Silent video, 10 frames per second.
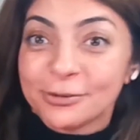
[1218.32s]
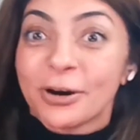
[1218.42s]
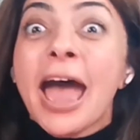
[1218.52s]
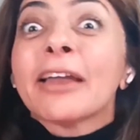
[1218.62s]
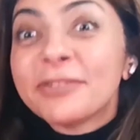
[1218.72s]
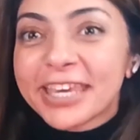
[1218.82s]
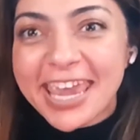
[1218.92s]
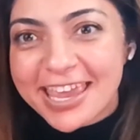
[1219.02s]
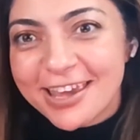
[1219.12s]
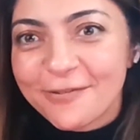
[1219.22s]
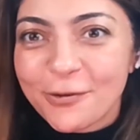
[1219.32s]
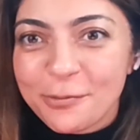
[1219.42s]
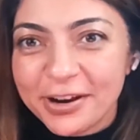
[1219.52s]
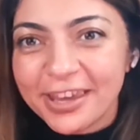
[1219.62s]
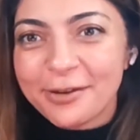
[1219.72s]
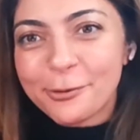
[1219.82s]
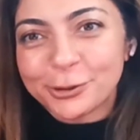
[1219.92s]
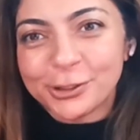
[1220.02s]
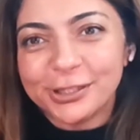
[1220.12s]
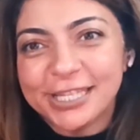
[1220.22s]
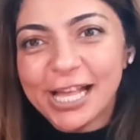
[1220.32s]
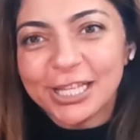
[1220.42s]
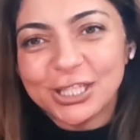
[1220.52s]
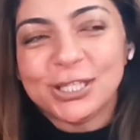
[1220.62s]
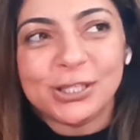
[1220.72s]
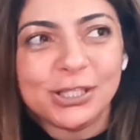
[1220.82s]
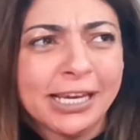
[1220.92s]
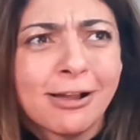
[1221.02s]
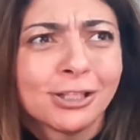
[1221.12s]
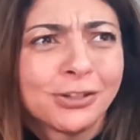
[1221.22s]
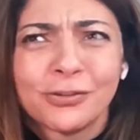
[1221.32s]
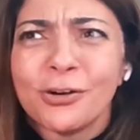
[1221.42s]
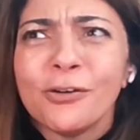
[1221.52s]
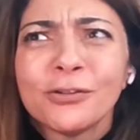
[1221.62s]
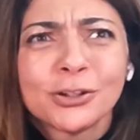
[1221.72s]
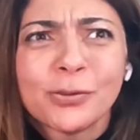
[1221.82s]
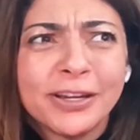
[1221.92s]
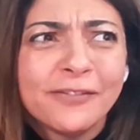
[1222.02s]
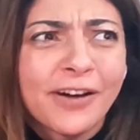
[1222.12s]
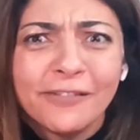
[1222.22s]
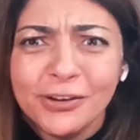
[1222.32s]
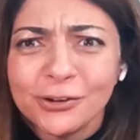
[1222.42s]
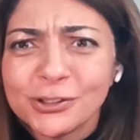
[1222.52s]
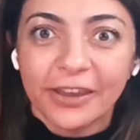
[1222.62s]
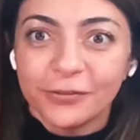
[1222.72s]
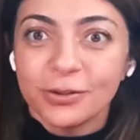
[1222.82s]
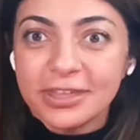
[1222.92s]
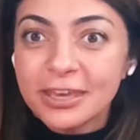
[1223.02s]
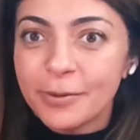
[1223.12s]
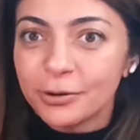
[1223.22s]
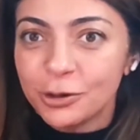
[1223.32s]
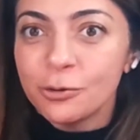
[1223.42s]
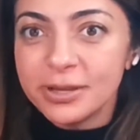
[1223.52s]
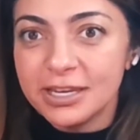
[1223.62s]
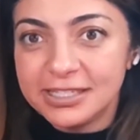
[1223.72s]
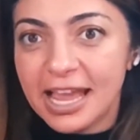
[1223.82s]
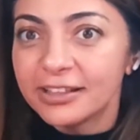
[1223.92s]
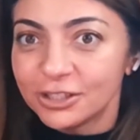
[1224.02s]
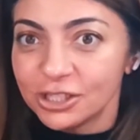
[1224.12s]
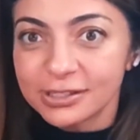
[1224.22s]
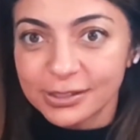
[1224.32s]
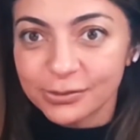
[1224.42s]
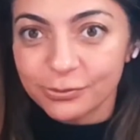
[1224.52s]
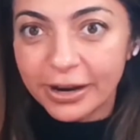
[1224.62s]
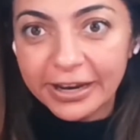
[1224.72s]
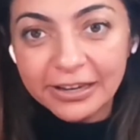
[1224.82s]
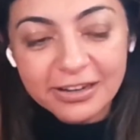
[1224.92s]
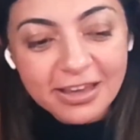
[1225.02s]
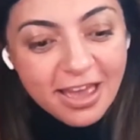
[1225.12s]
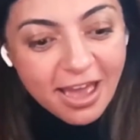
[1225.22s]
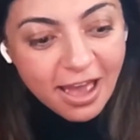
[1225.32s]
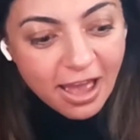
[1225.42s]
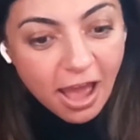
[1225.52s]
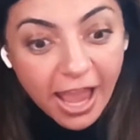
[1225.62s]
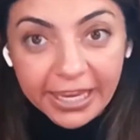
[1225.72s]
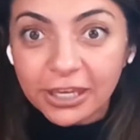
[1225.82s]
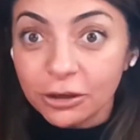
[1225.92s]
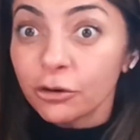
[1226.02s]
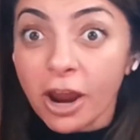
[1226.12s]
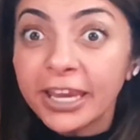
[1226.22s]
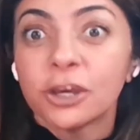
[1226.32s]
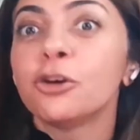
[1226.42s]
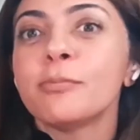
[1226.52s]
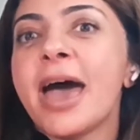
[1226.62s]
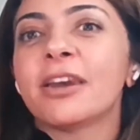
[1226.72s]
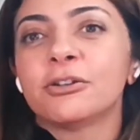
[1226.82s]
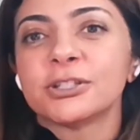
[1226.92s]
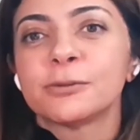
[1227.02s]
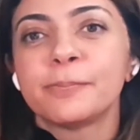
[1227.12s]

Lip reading: or advocating for bringing emotional intelligence to technology for over 25 years. If you think about human intelligence, right? Your IQ matters,